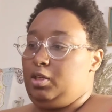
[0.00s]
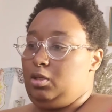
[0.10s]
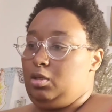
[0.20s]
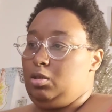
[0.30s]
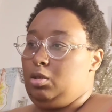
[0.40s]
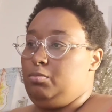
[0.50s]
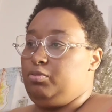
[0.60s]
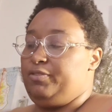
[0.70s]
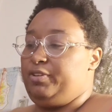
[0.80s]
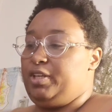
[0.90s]
the
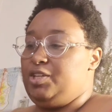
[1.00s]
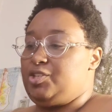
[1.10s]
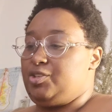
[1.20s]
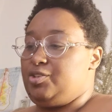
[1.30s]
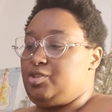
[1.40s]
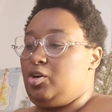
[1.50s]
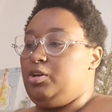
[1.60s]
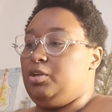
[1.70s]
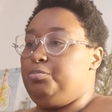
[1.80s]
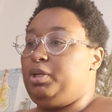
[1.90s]
abbreviations
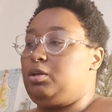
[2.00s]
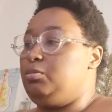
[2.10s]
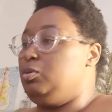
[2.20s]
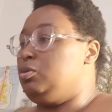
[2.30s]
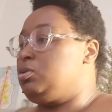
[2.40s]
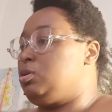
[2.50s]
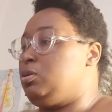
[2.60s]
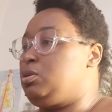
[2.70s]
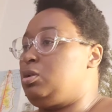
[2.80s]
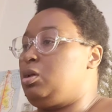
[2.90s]
aren't applicable,
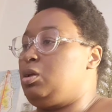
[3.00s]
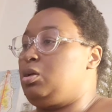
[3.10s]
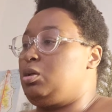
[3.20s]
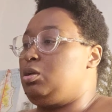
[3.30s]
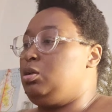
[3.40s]
so it's like